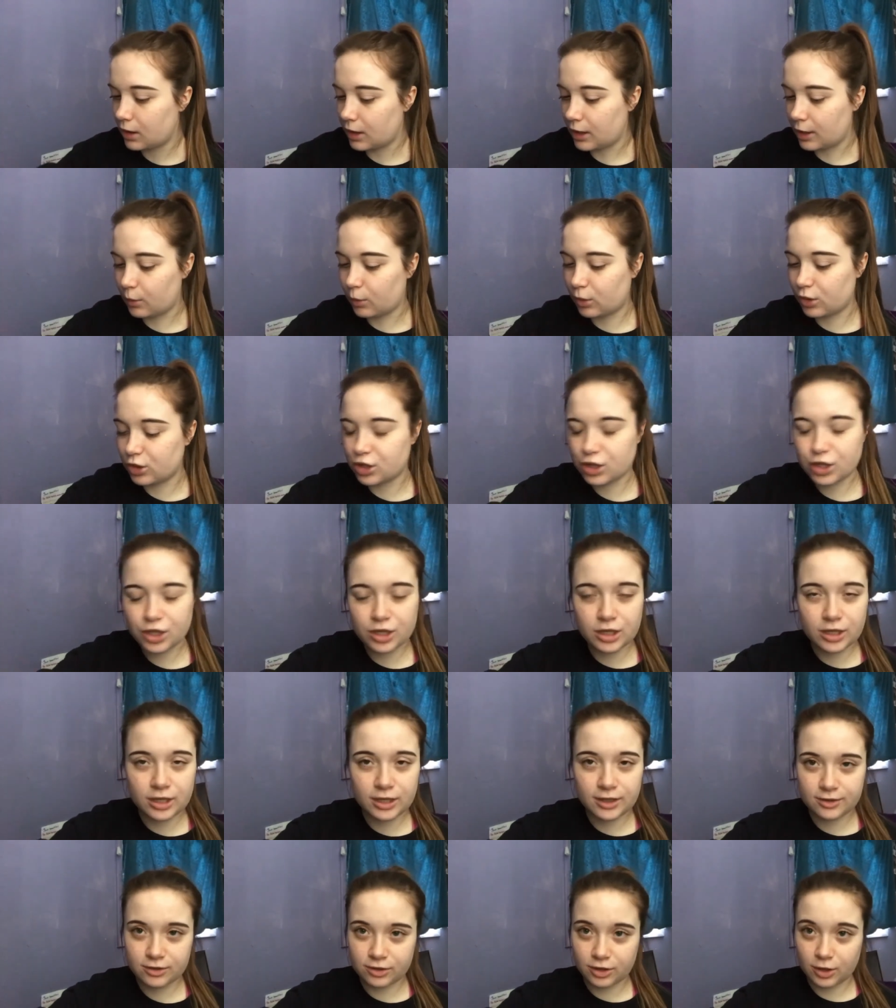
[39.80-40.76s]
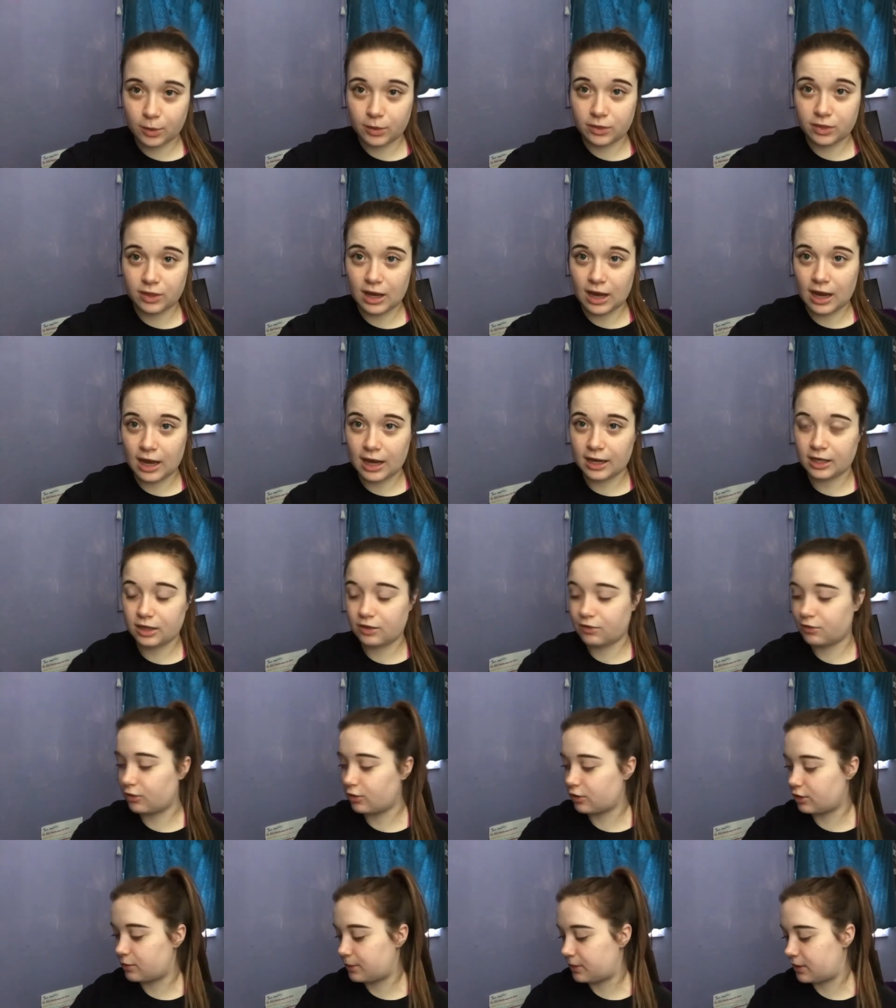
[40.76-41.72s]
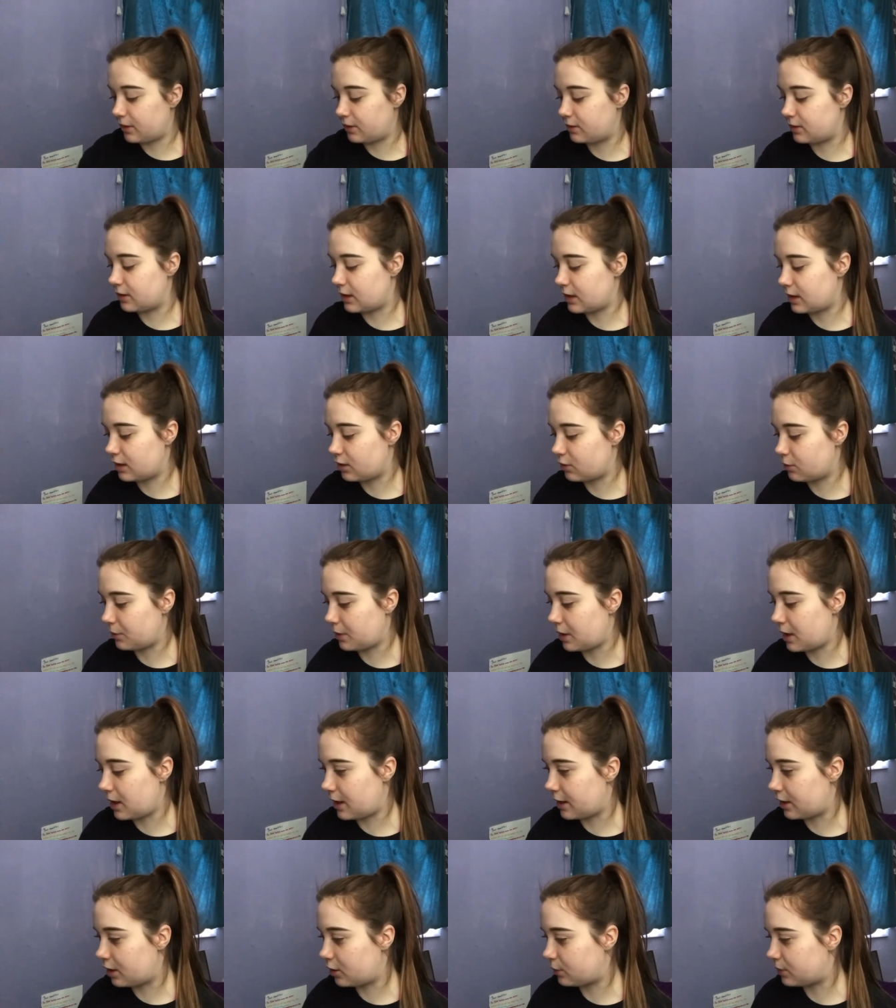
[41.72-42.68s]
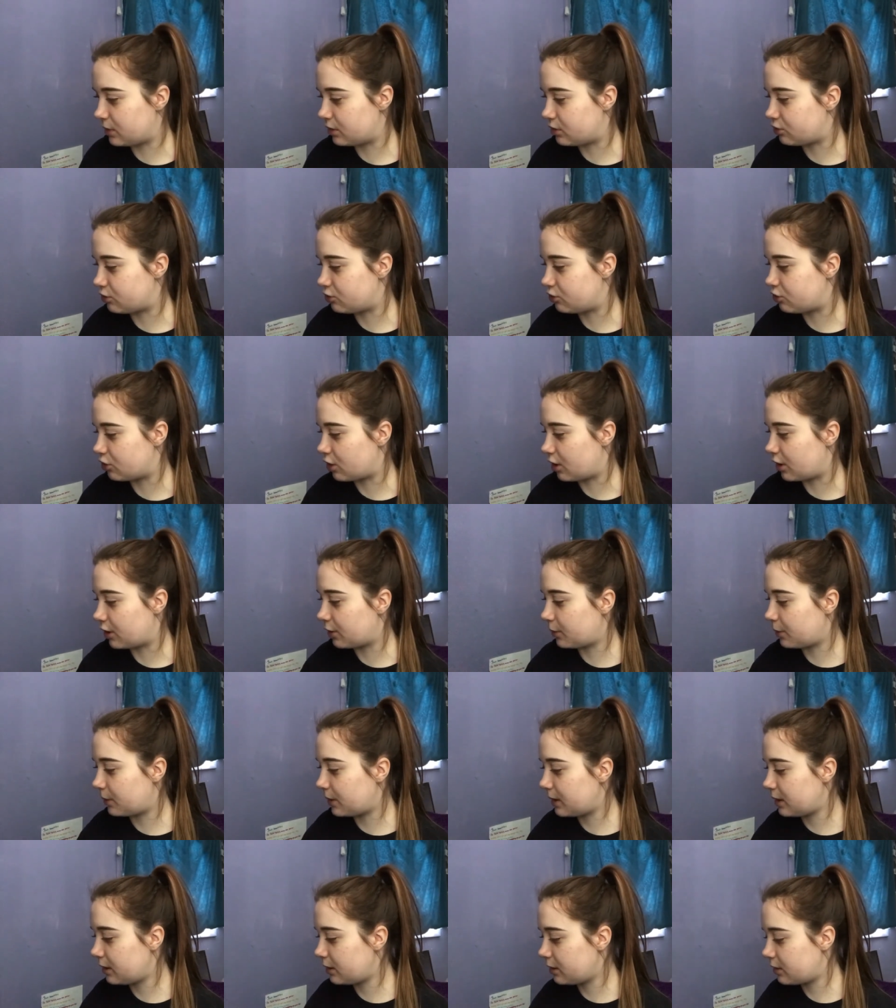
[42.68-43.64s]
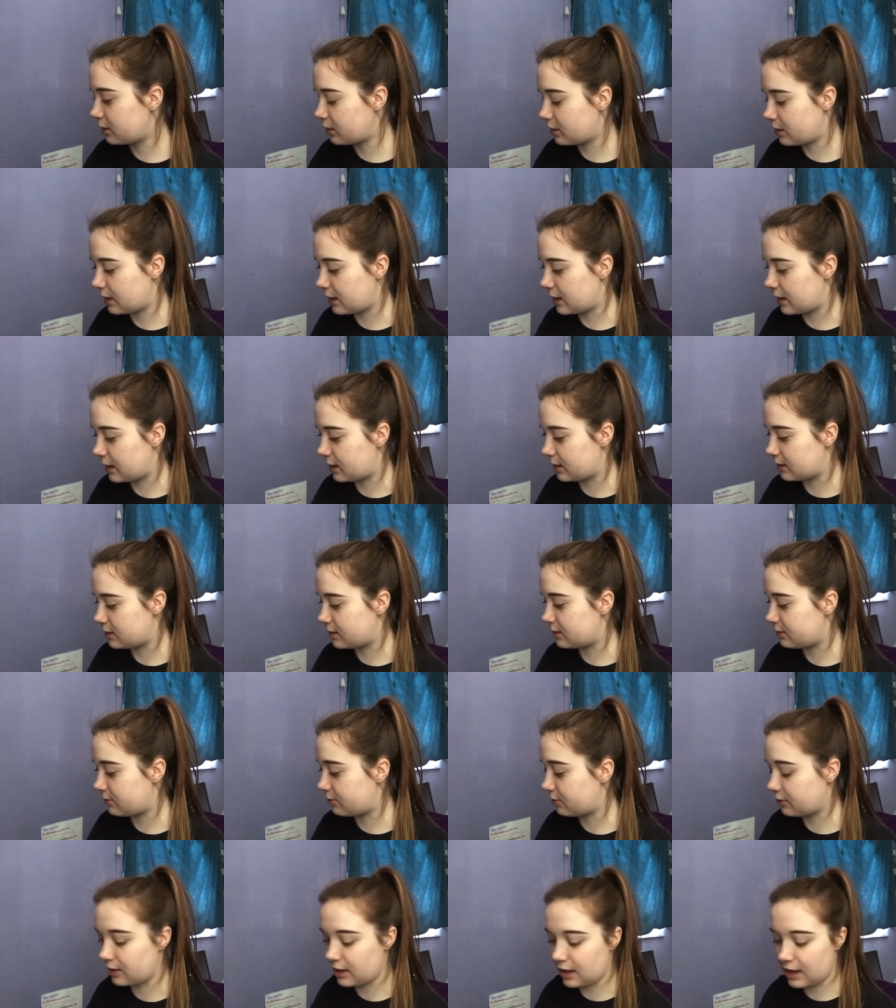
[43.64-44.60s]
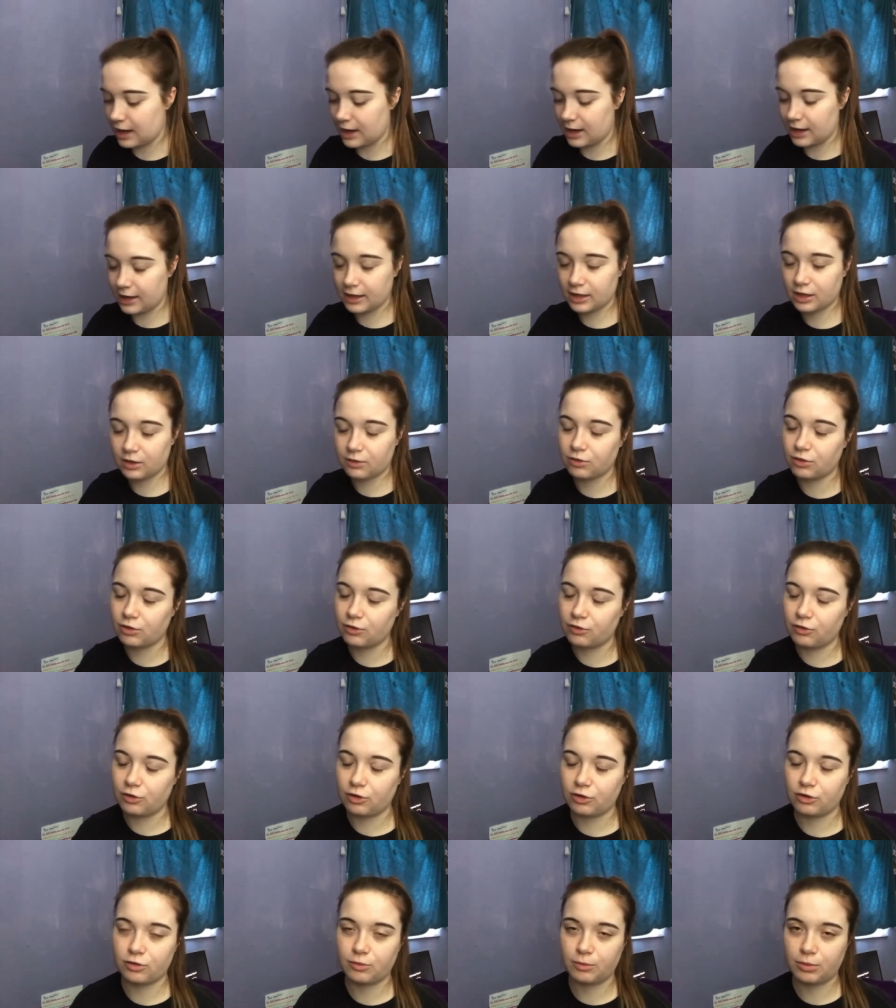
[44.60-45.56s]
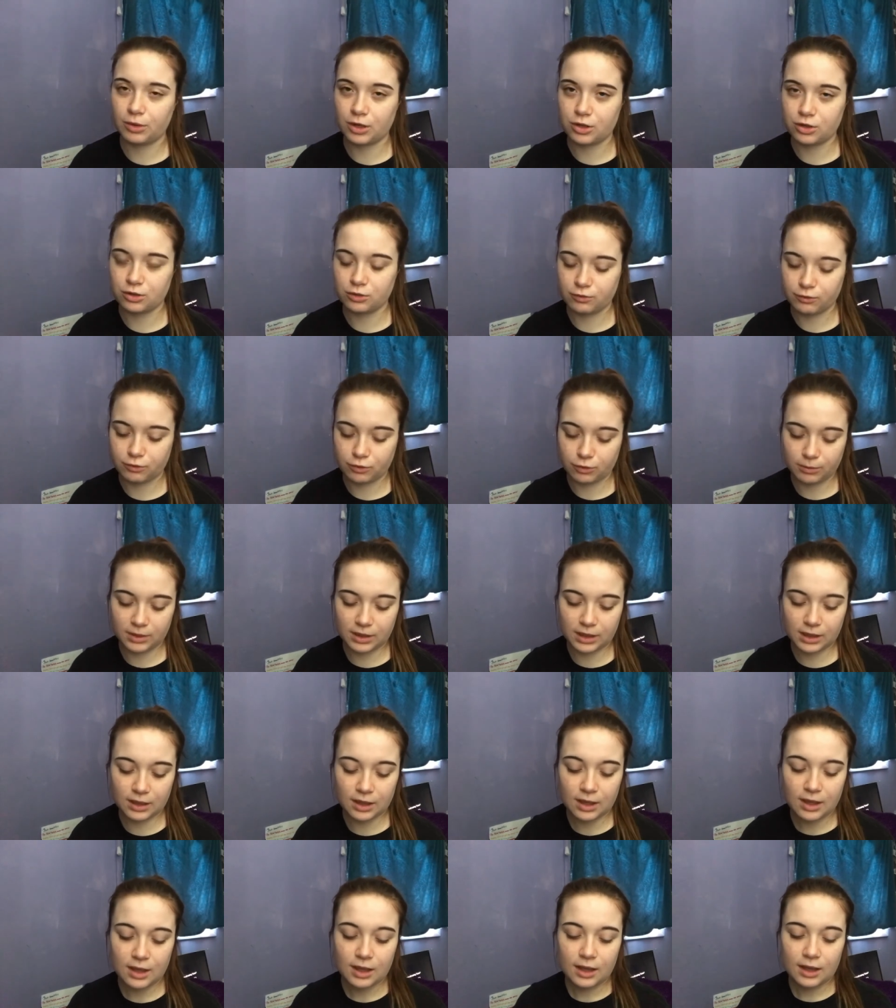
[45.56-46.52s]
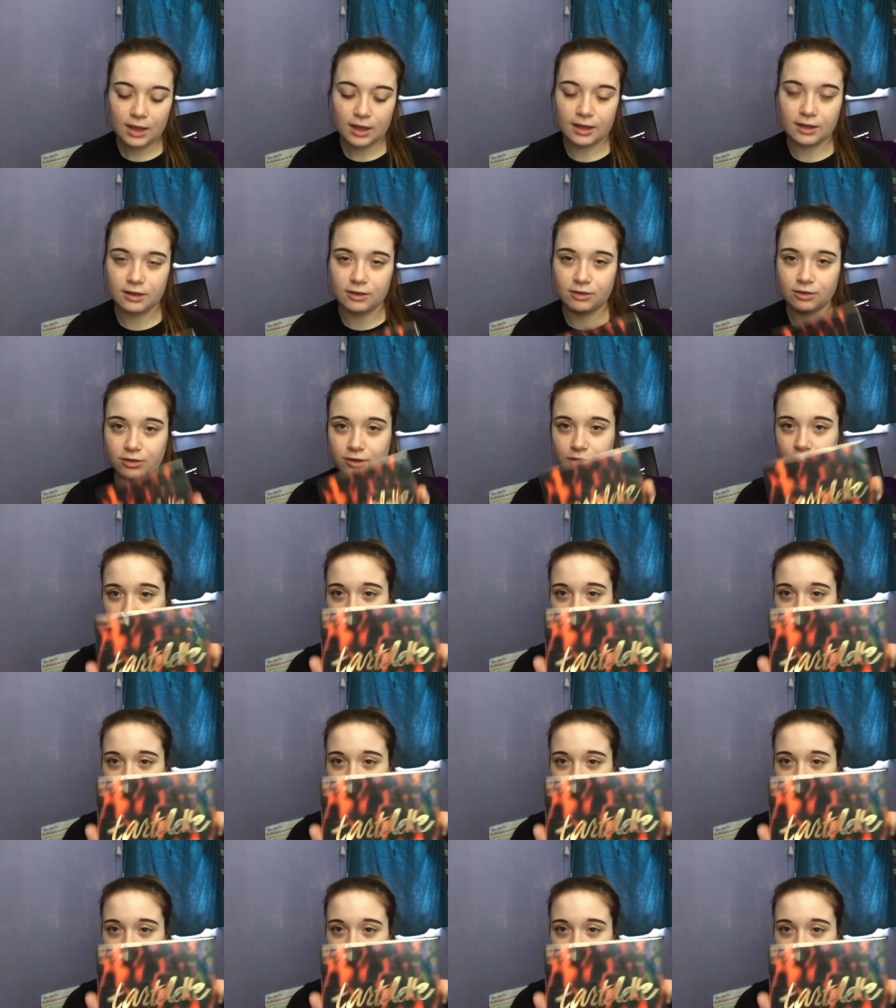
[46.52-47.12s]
And we're just going to get started with the eyes first because that is what I always start with. And for the eyes, for the first impression for me, is the